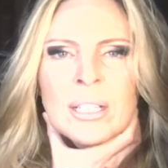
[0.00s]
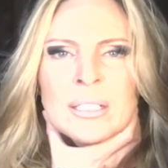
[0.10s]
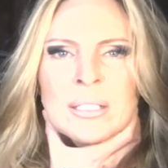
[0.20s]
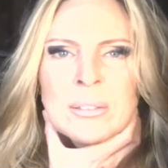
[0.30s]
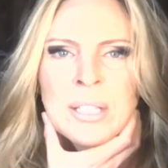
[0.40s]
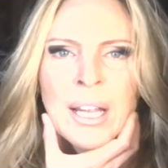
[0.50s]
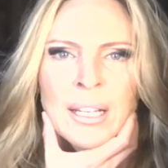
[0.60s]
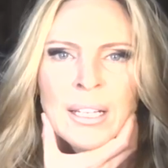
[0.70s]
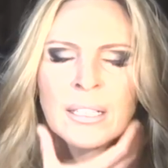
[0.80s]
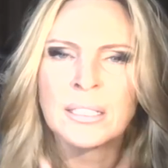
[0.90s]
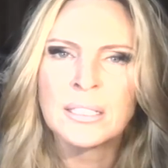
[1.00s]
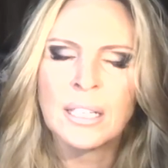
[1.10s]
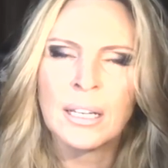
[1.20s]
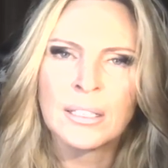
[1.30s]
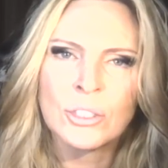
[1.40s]
in your neck and
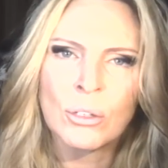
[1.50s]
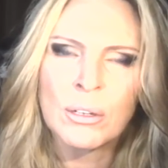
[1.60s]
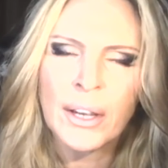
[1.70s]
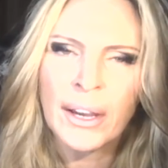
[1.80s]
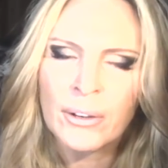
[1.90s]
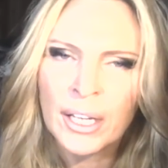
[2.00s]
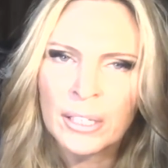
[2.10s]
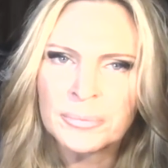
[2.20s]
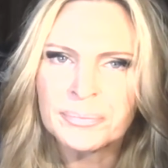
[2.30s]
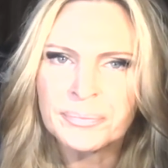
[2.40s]
jaw area.